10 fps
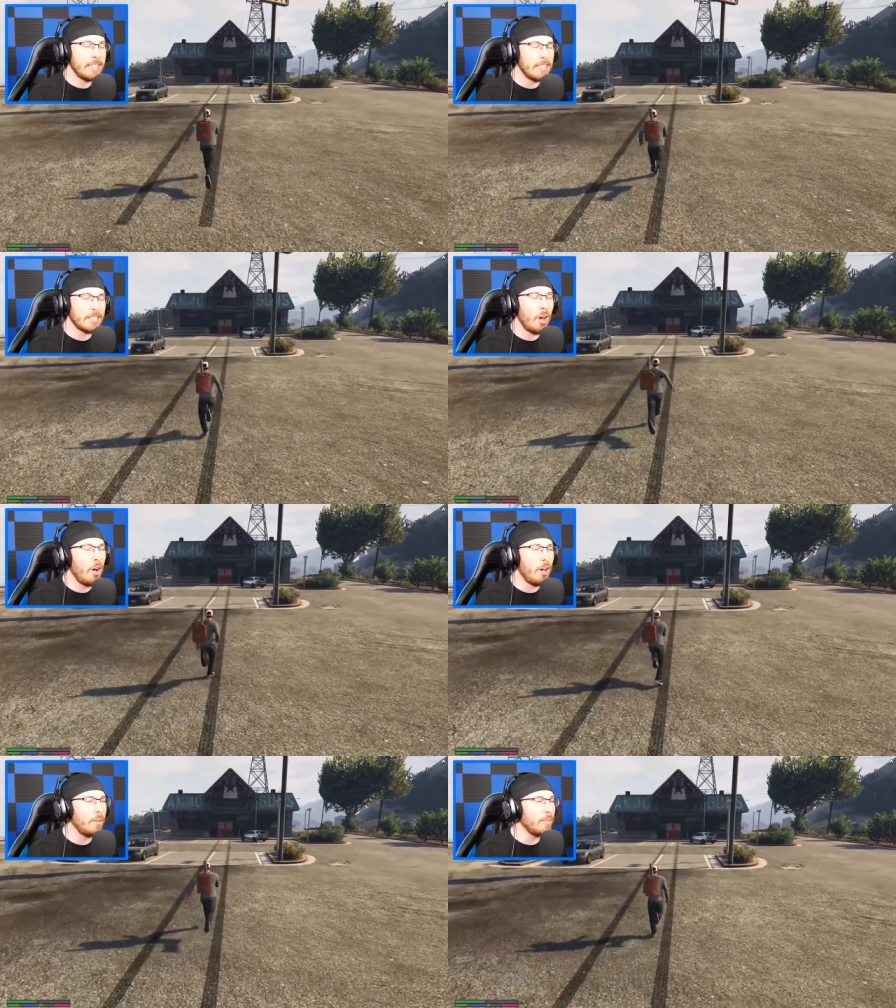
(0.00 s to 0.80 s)
This is
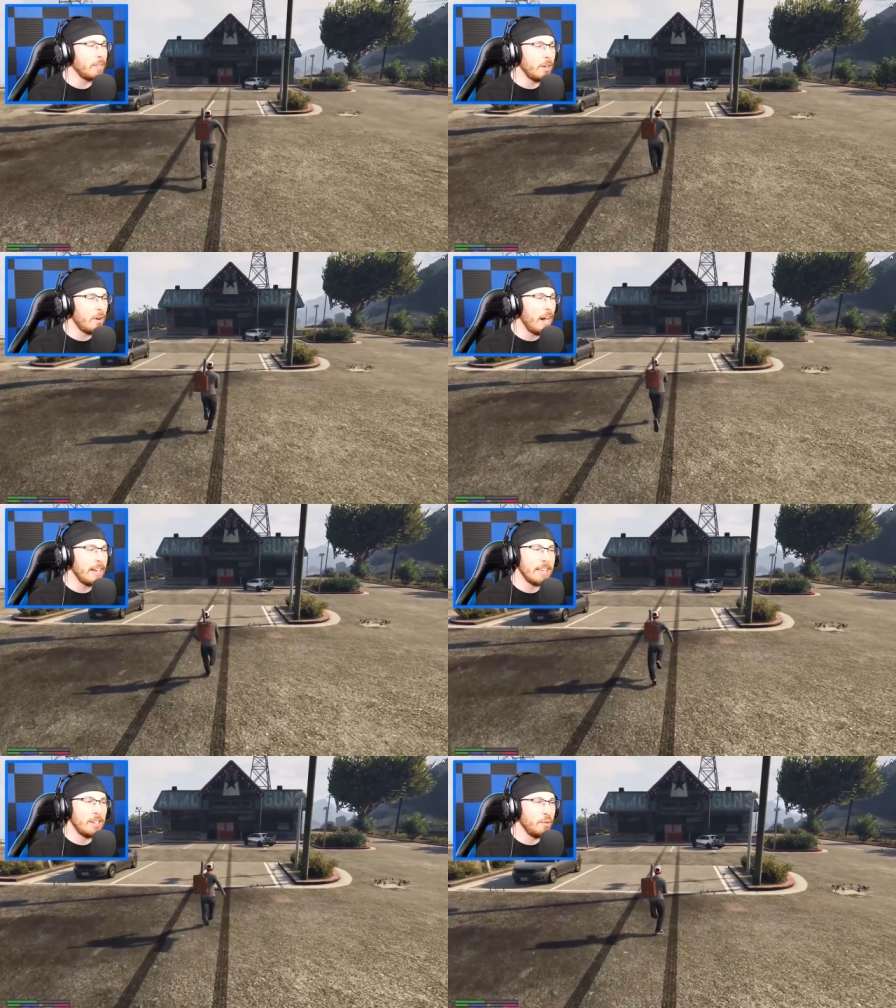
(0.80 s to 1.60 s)
all. You know, I
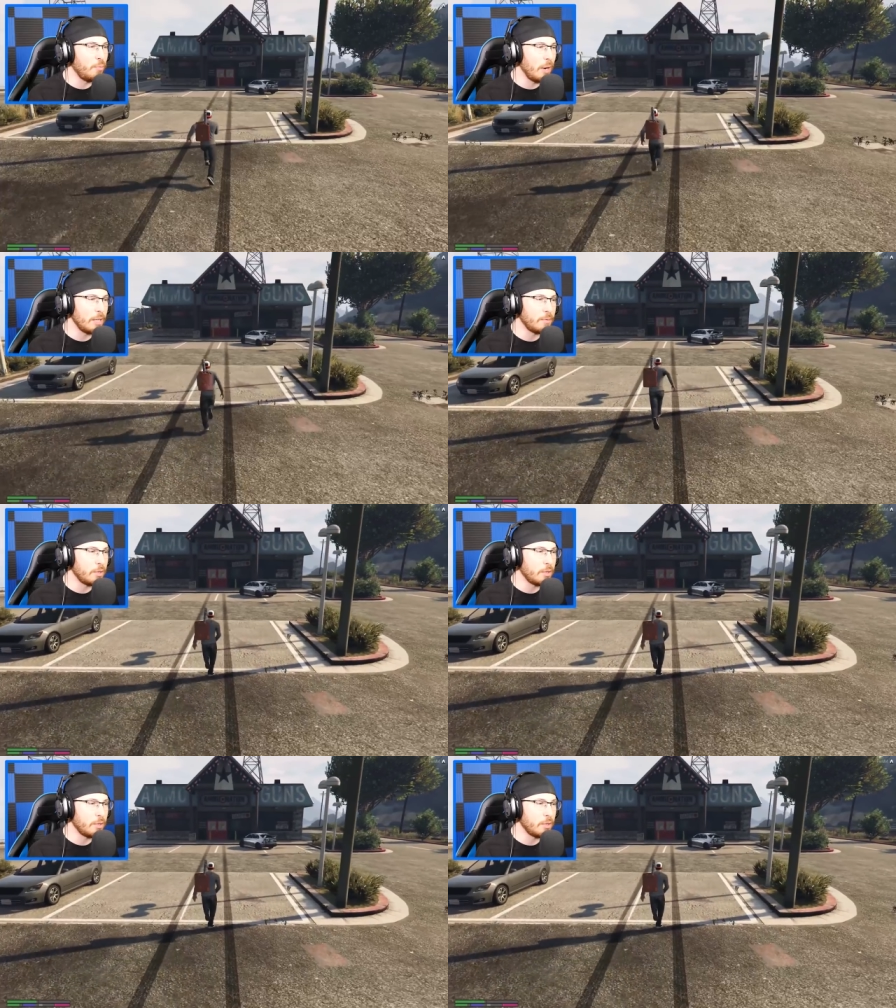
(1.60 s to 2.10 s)
need new friends for